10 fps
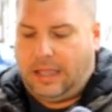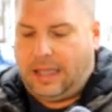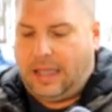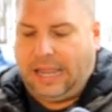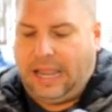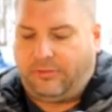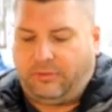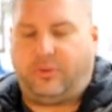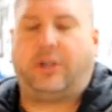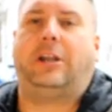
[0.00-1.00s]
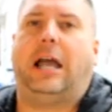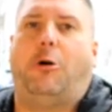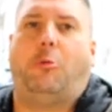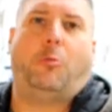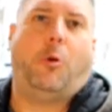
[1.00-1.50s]
I haven't figured out
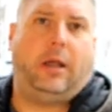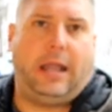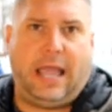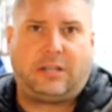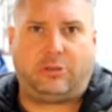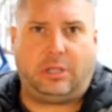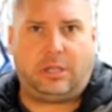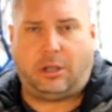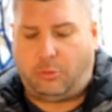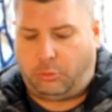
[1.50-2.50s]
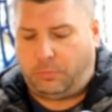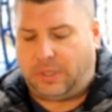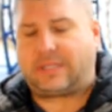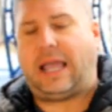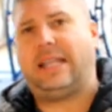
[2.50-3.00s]
what actually,
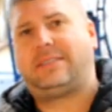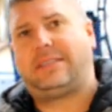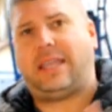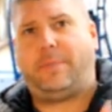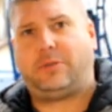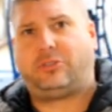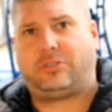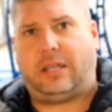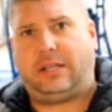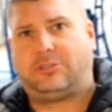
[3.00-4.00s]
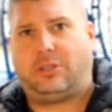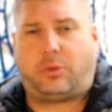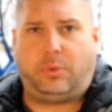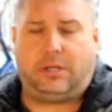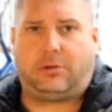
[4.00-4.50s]
besides the temperature settings, the
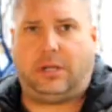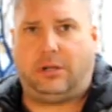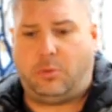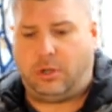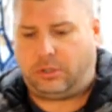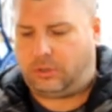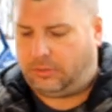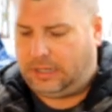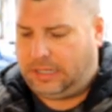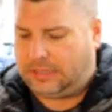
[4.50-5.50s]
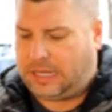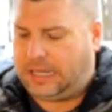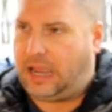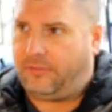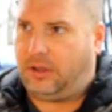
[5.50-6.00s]
3 degree and the 1 degree readings, I
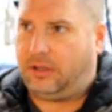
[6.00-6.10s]
haven't